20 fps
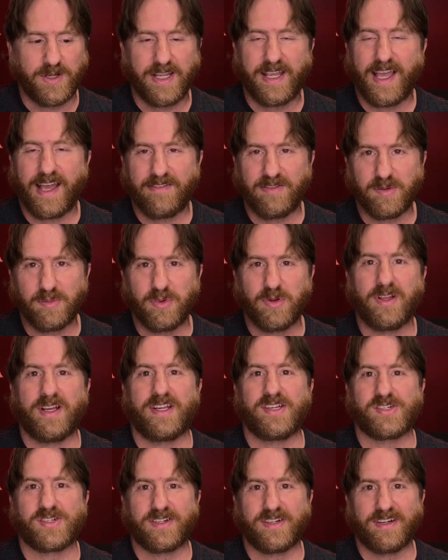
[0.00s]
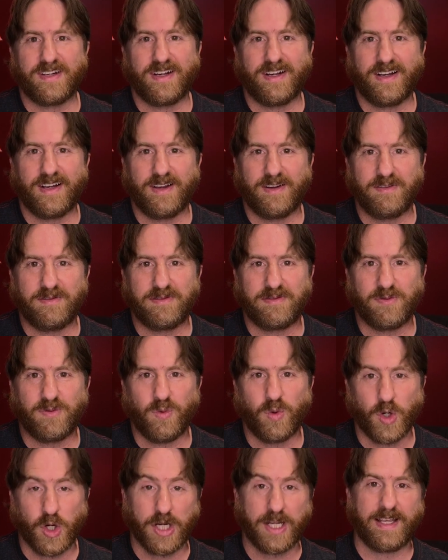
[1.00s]
have the pleasure of
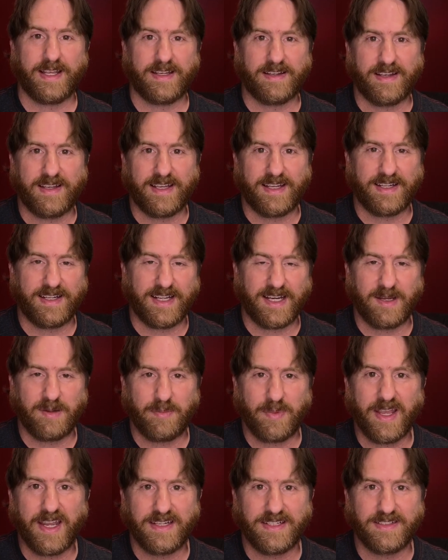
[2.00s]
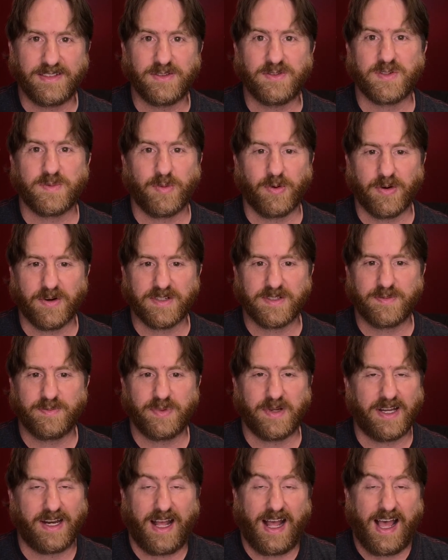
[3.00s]
working and getting paid to do sports,
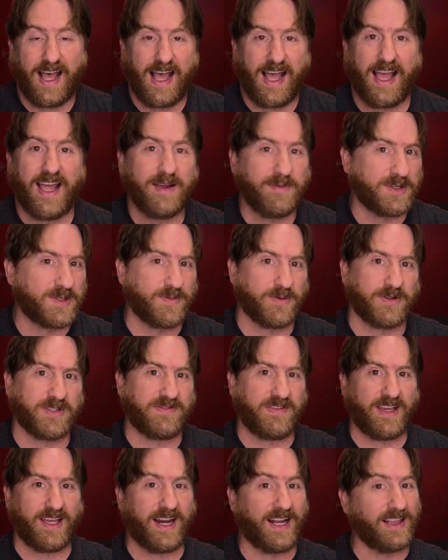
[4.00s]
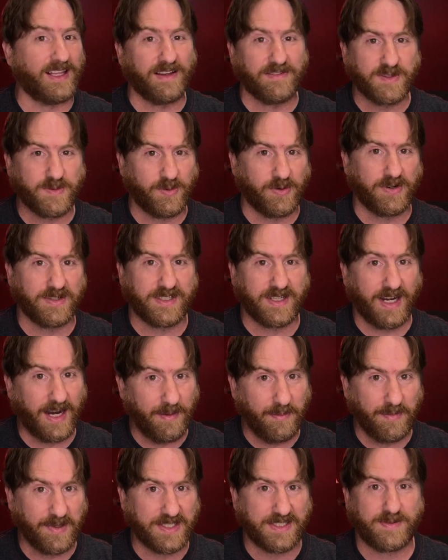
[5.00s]
but I am a sports fan. I love sports and
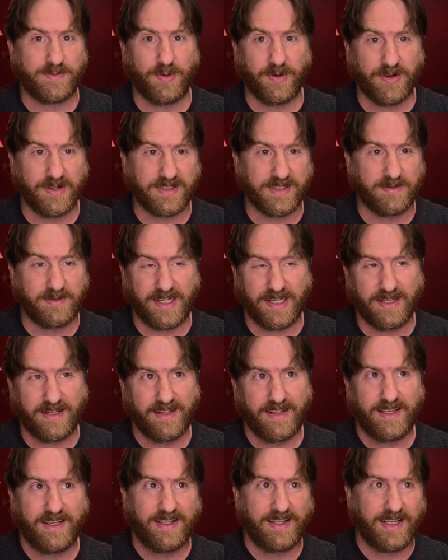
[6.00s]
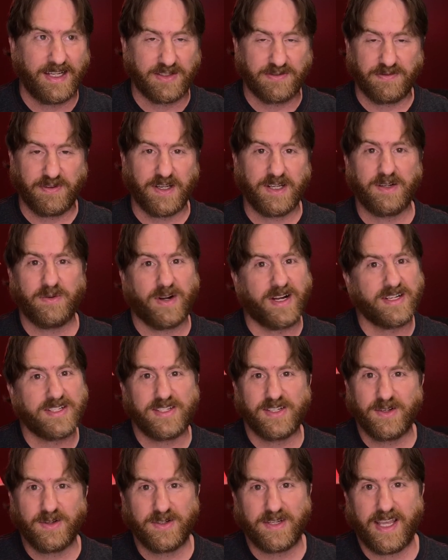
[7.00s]
I miss sports. I mean, it's fun to watch
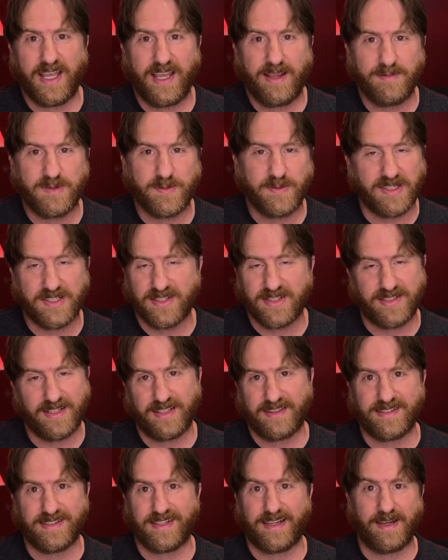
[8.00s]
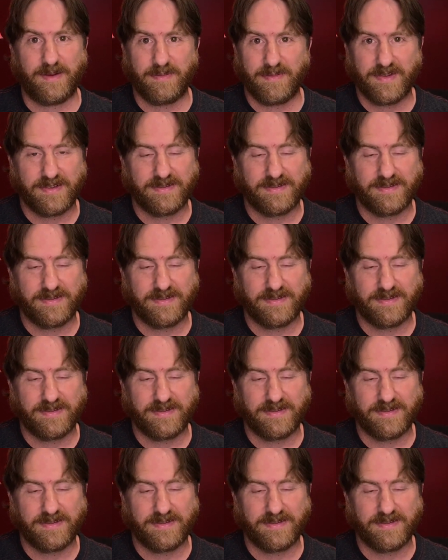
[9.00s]
the old games, but it's just not the same.